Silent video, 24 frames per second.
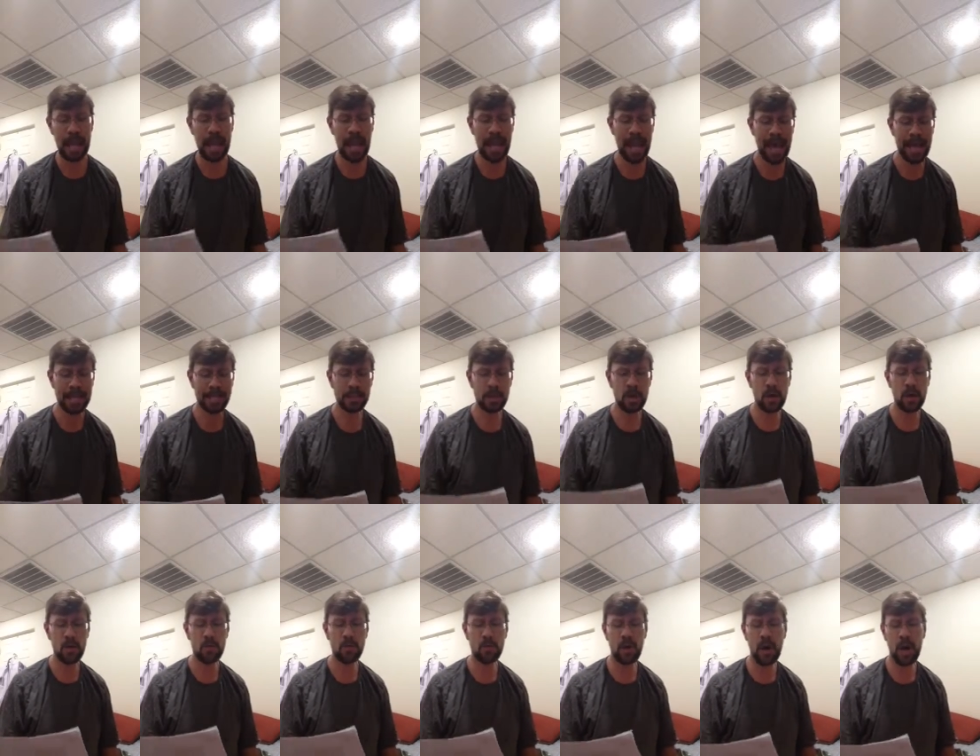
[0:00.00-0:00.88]
I
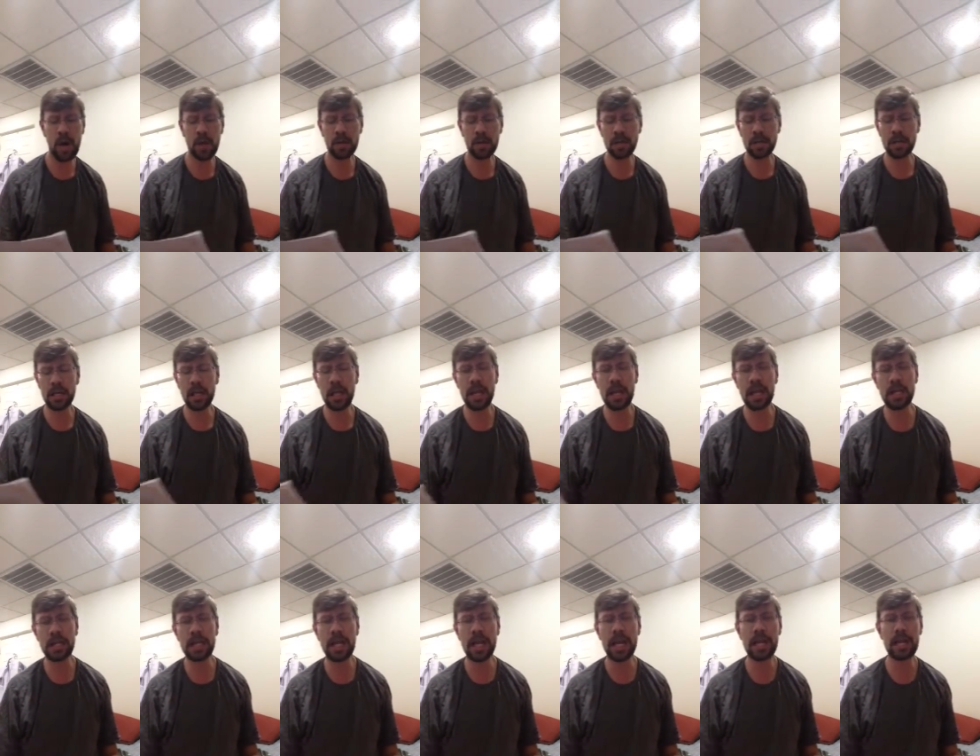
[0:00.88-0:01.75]
don't want to
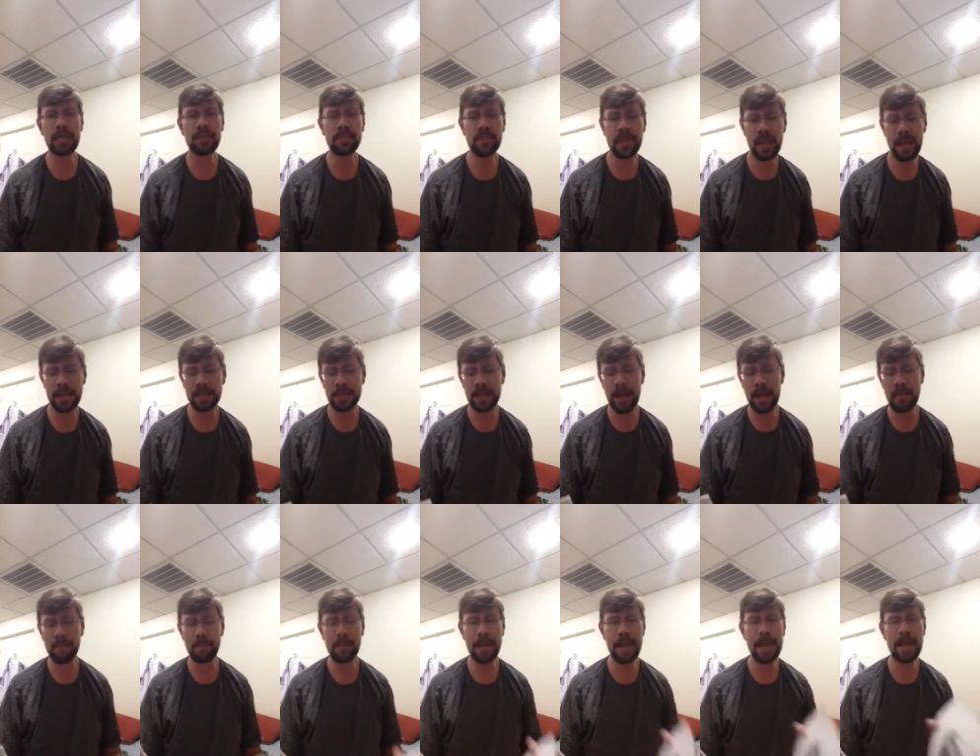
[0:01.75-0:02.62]
eat anything
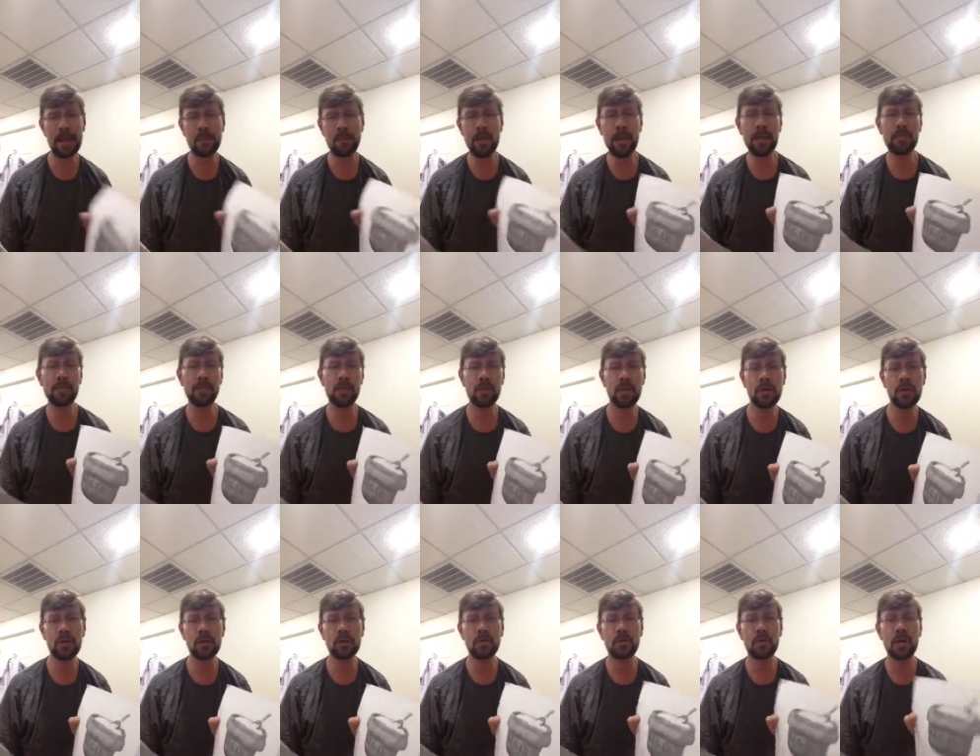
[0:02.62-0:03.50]
not made with
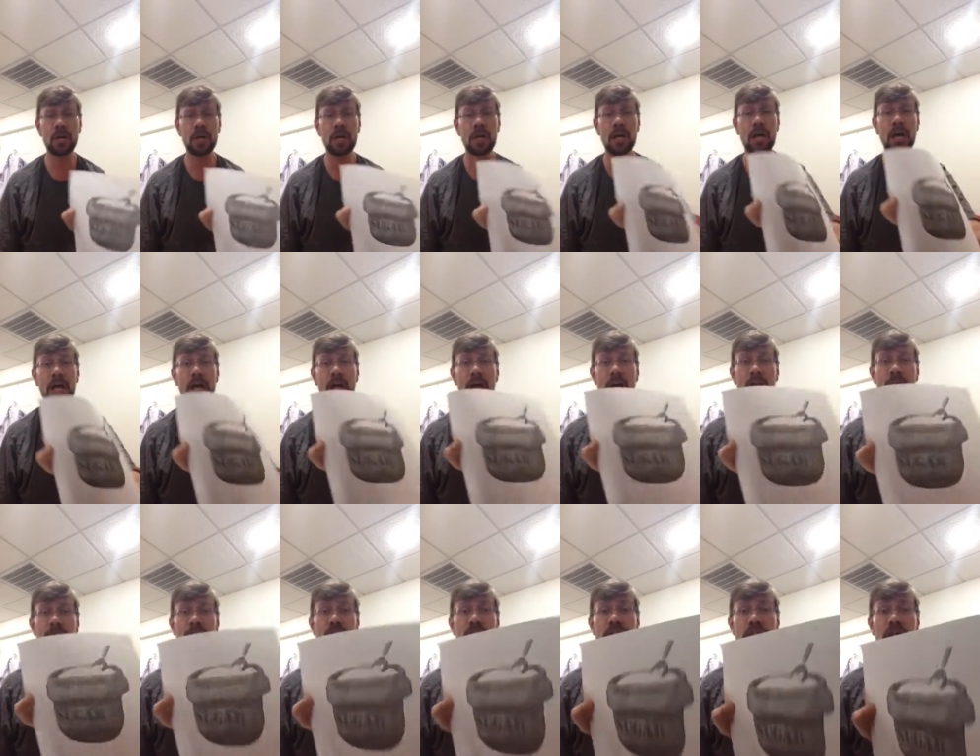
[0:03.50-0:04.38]
you.
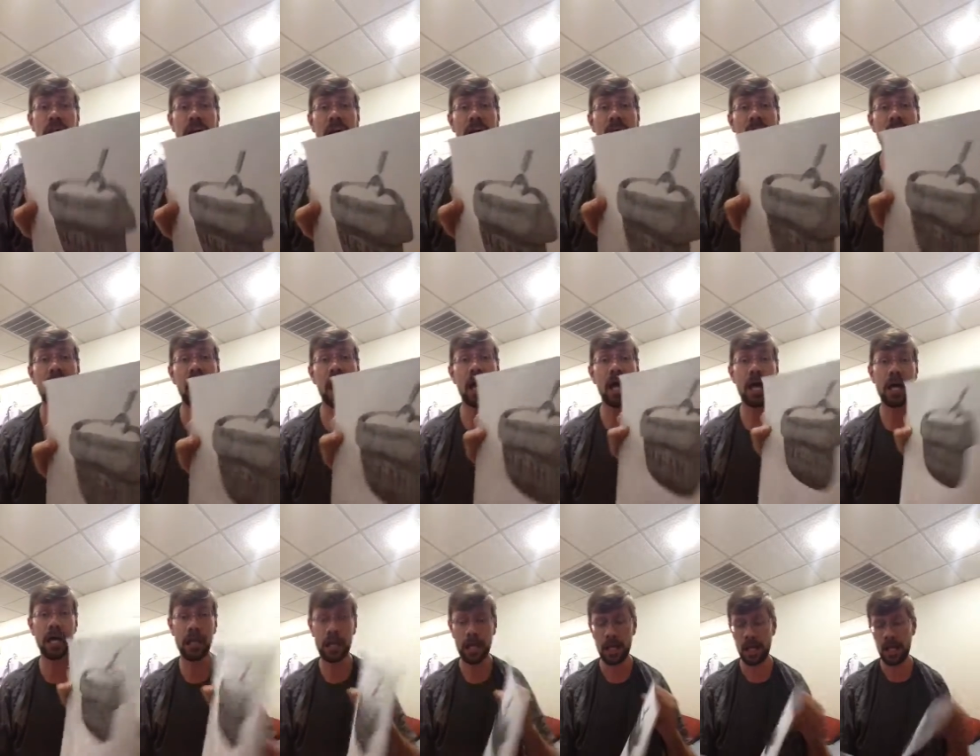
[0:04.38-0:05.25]
Sugar.
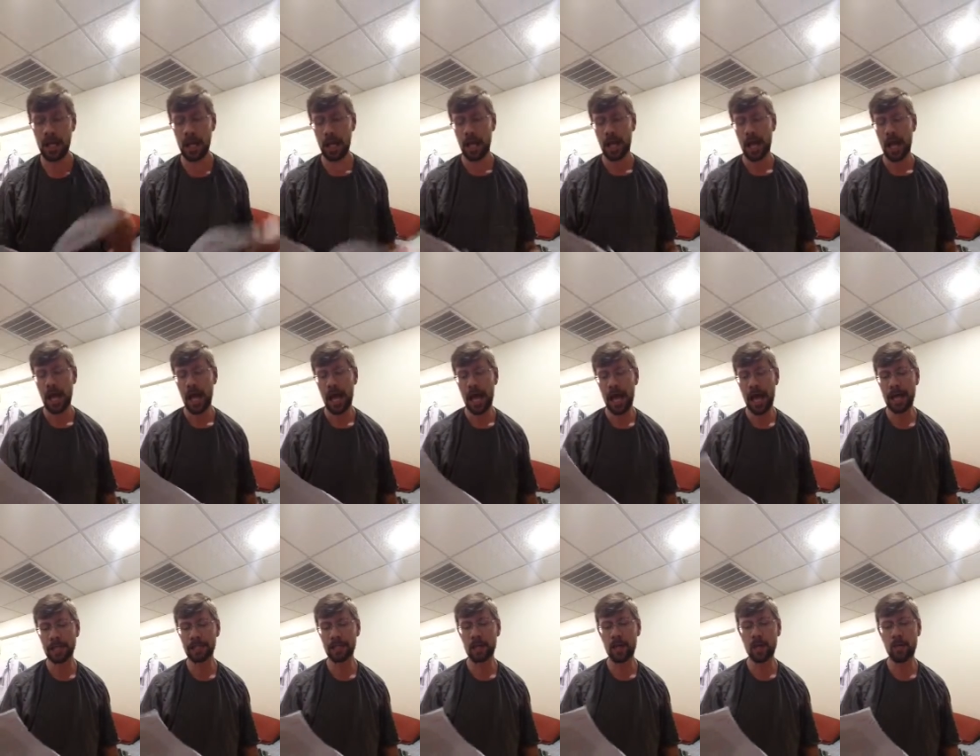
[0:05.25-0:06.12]

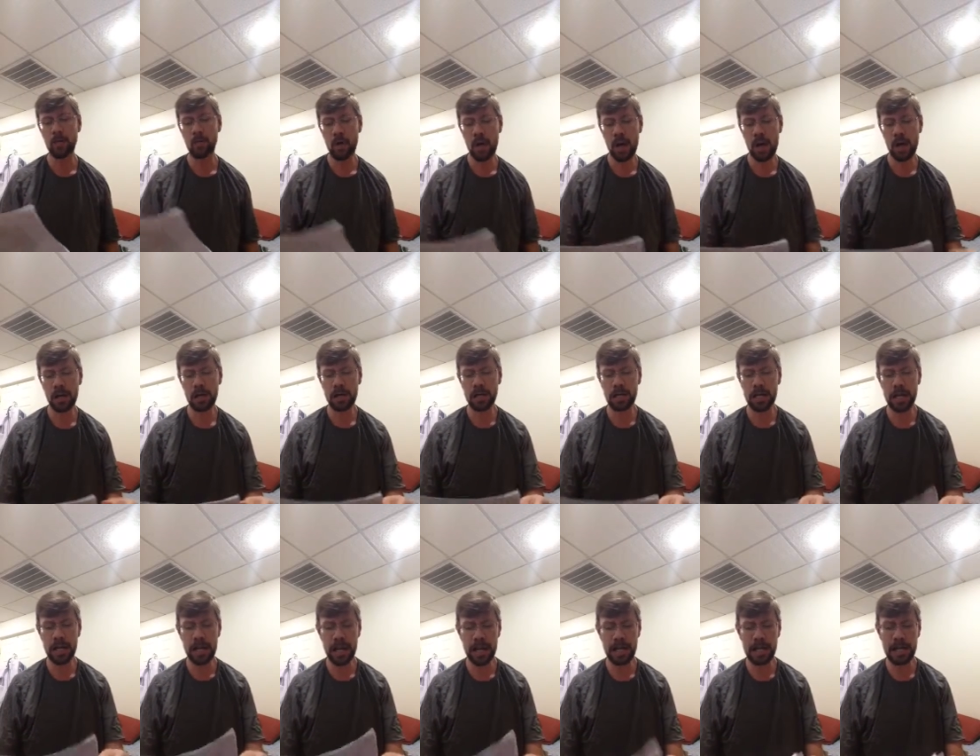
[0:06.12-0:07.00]
I don't want to
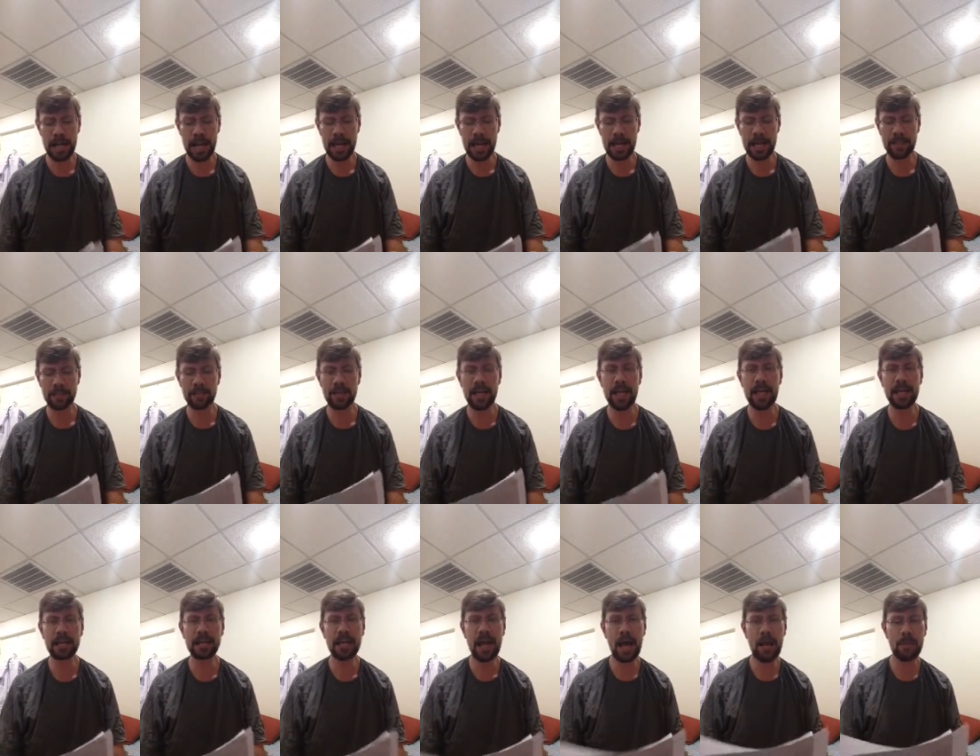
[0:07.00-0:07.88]
eat
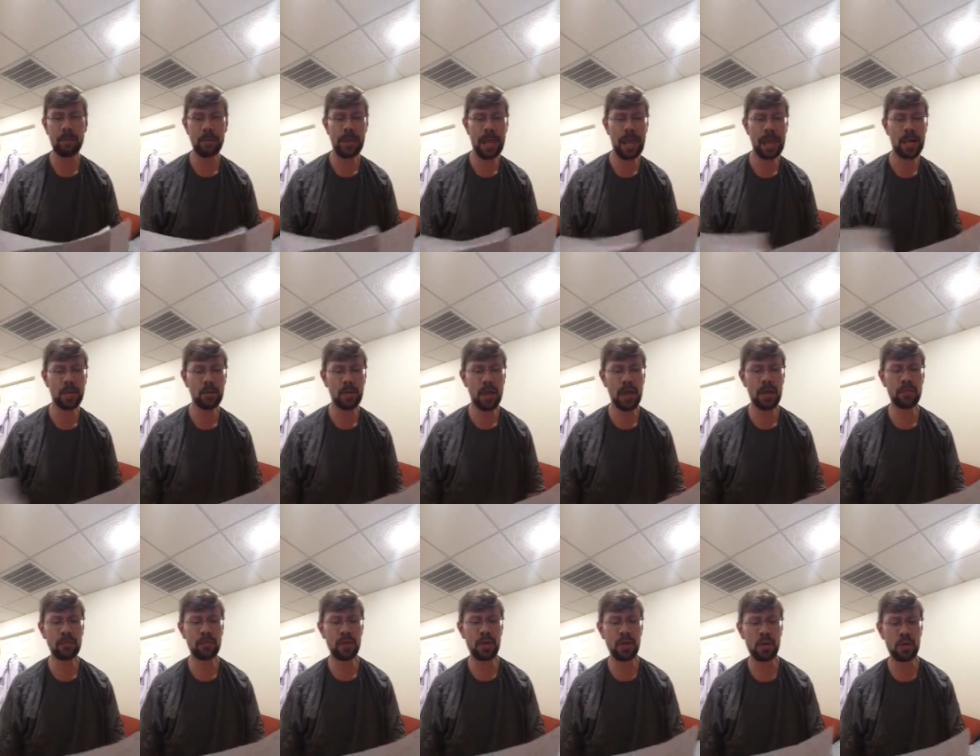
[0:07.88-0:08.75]
anything not made
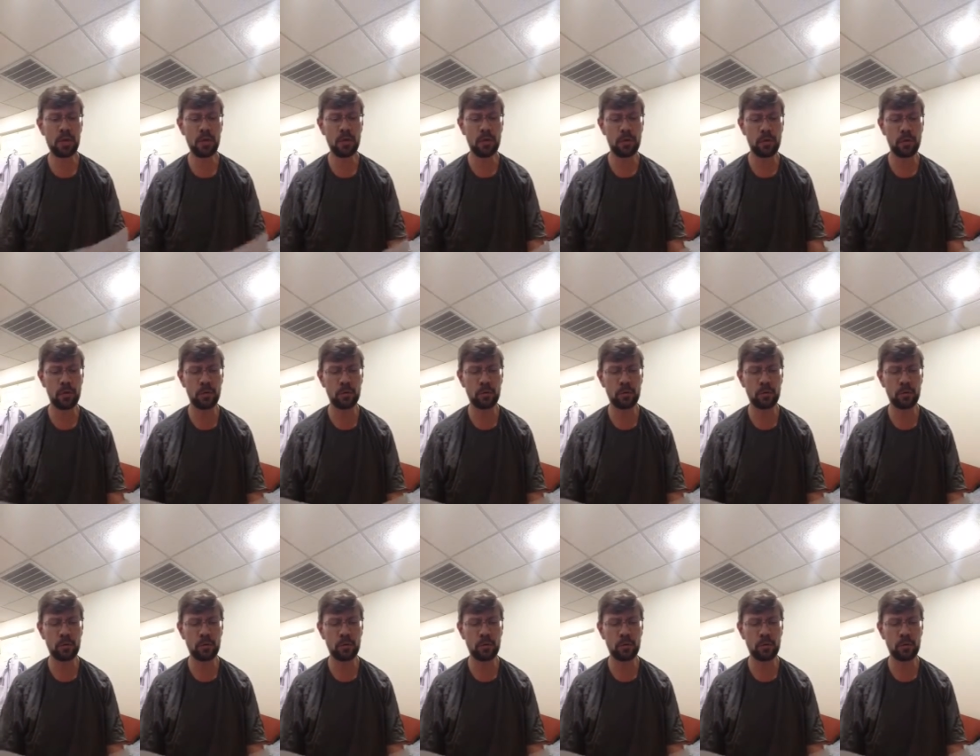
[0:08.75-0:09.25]
with you.